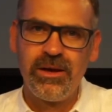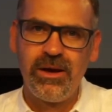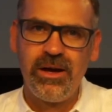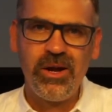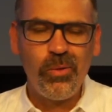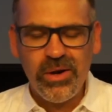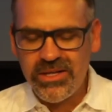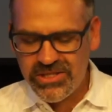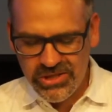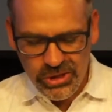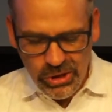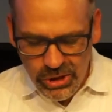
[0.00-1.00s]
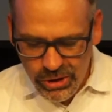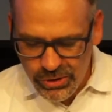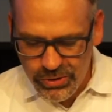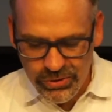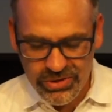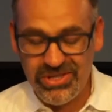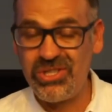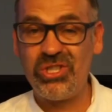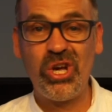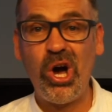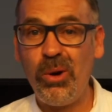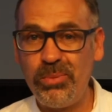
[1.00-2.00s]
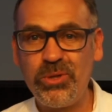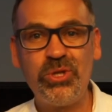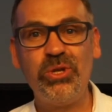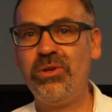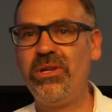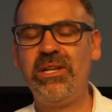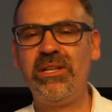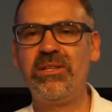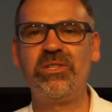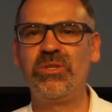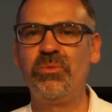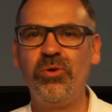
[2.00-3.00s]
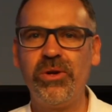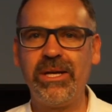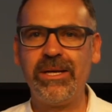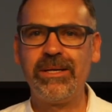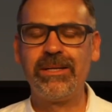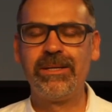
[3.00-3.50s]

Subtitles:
I don't want us to lose this opportunity this morning